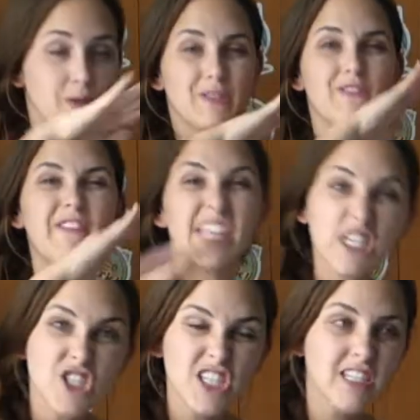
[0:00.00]
so it's
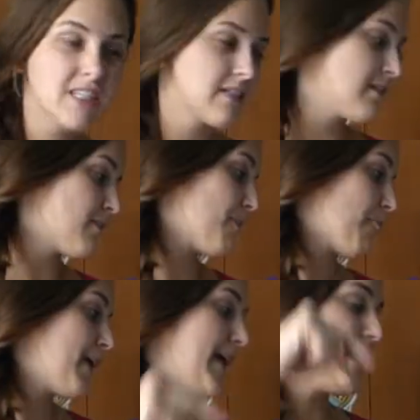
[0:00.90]
finished,
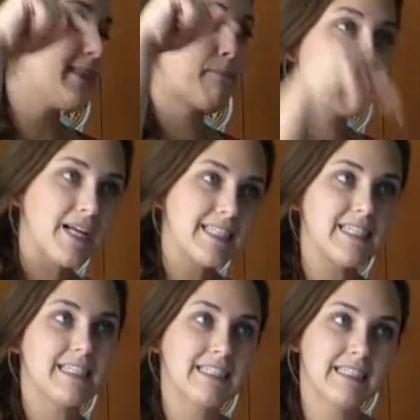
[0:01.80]
in the
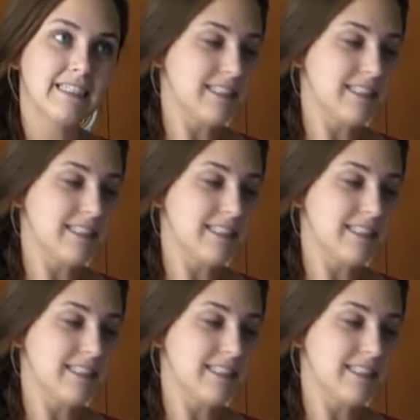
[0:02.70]
present.